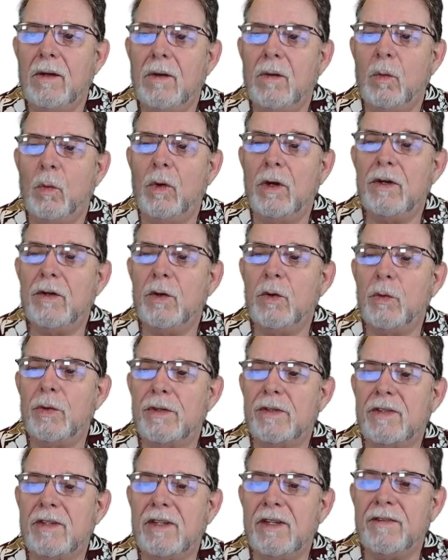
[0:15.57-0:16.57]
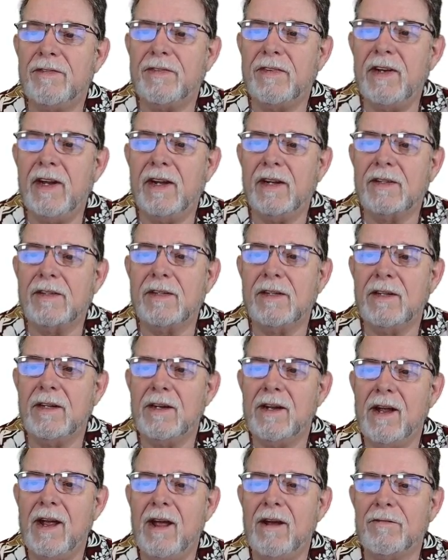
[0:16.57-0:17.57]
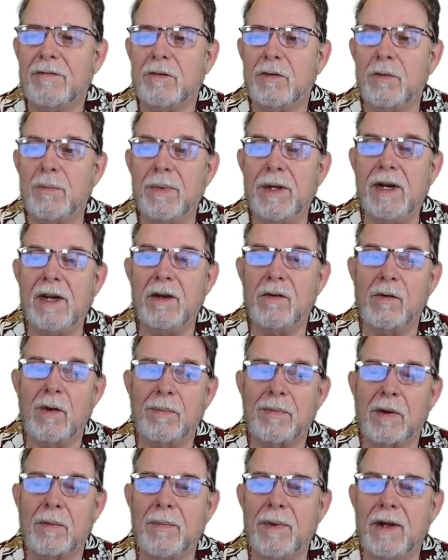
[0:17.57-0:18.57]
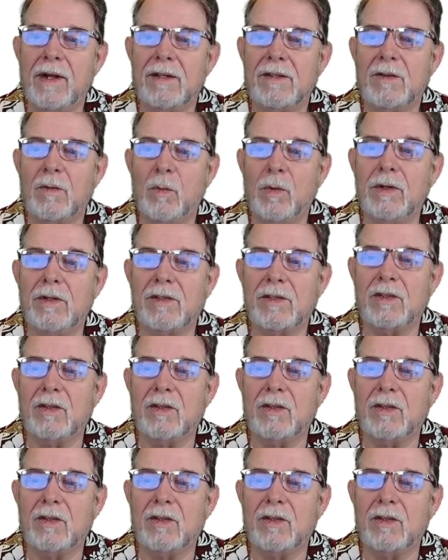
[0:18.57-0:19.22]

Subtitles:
One who is stiff-necked after many reprimands will